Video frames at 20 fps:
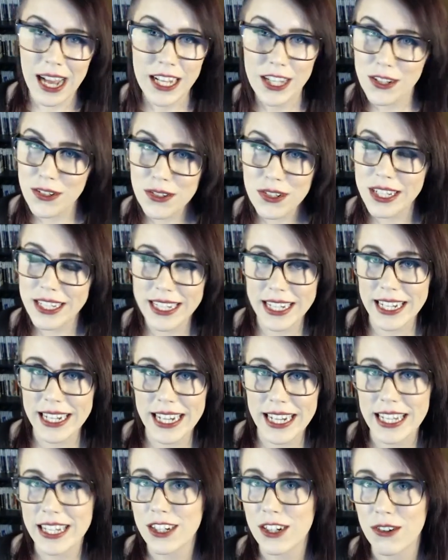I usually can
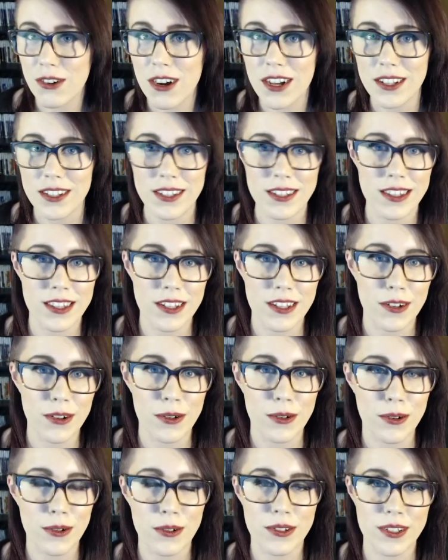get across the
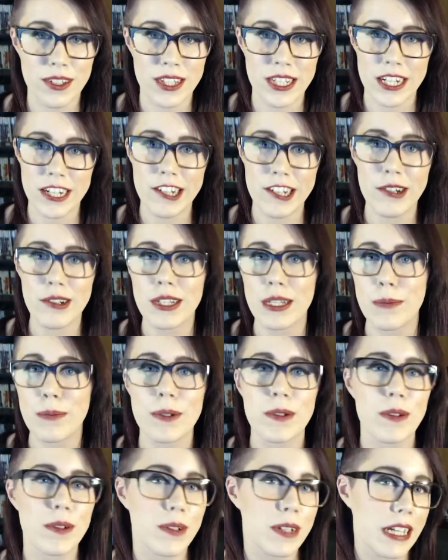whole
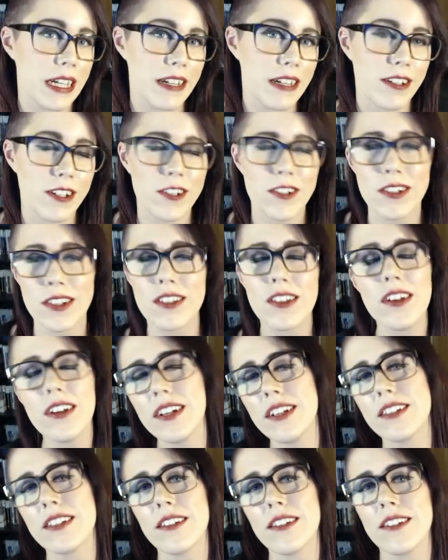stereotypical characters as
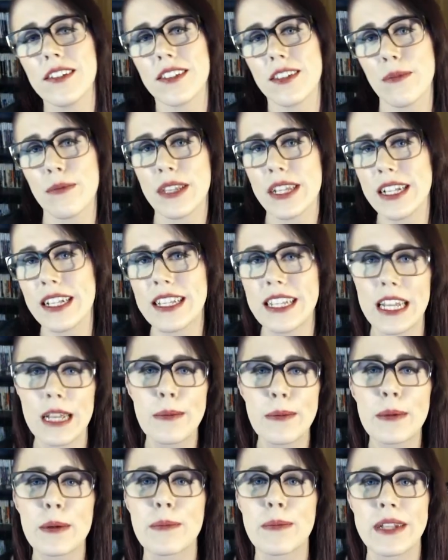long as there is something
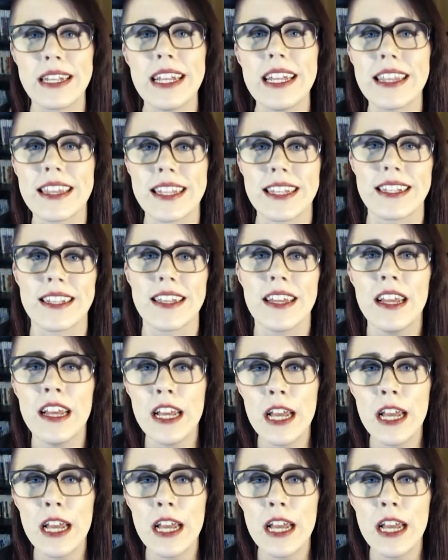deeper beneath it,